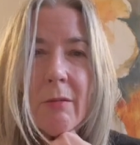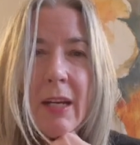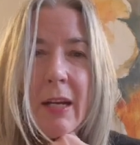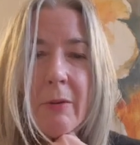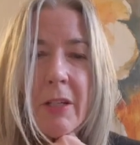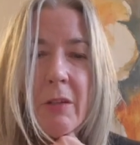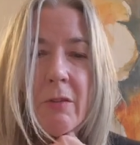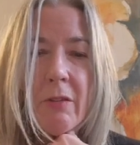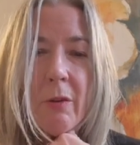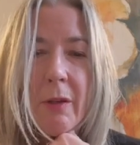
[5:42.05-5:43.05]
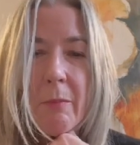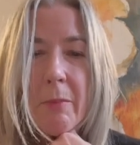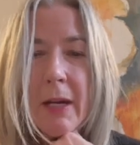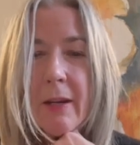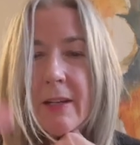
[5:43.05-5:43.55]
Why were you so
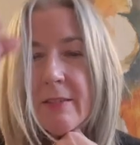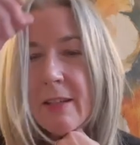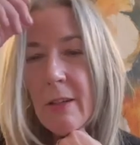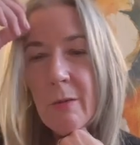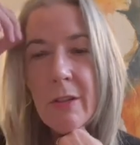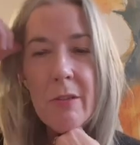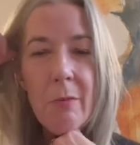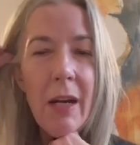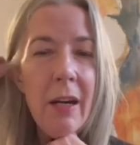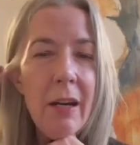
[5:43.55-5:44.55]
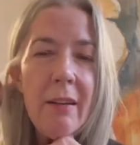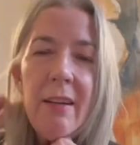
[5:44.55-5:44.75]
embarrassed that you were smart?